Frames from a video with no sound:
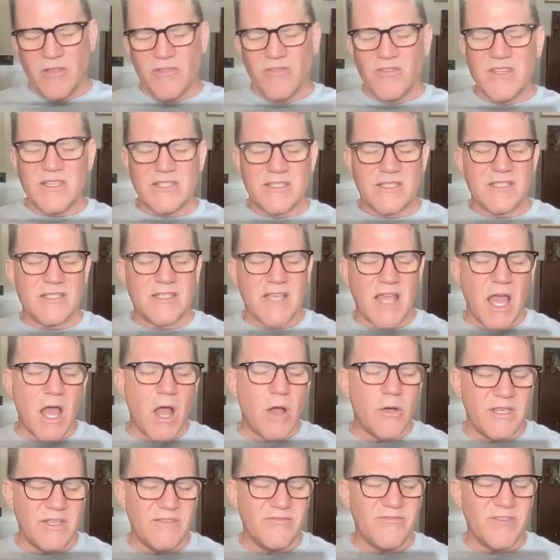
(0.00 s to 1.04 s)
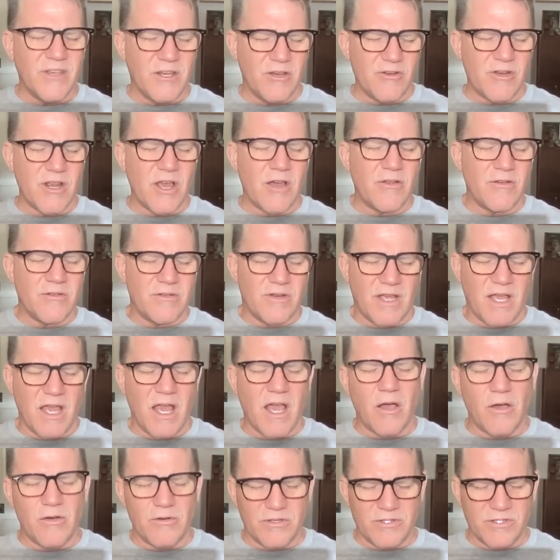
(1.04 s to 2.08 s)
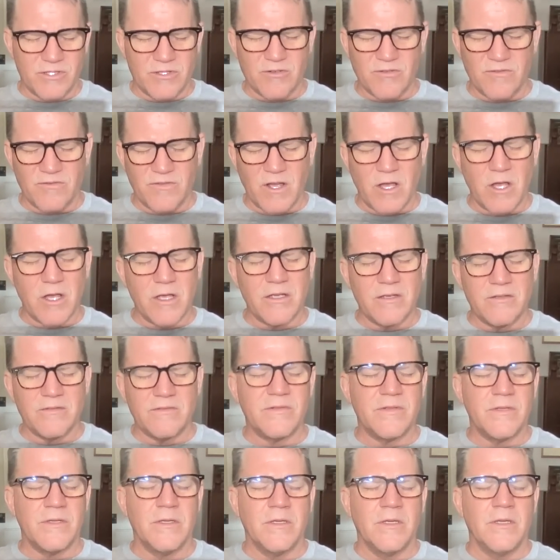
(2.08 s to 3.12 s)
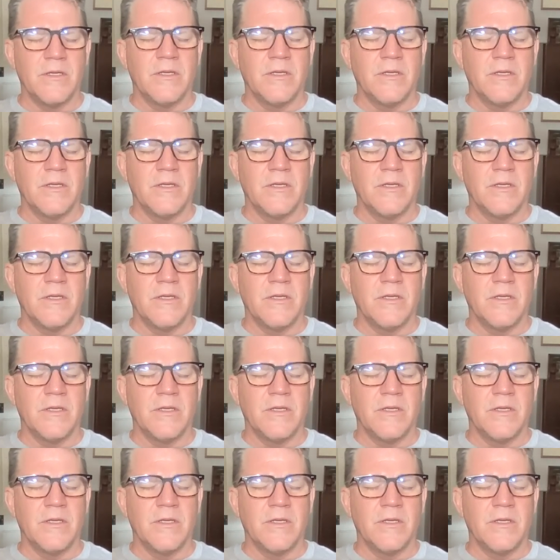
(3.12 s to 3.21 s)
this is how he figured out how to survive.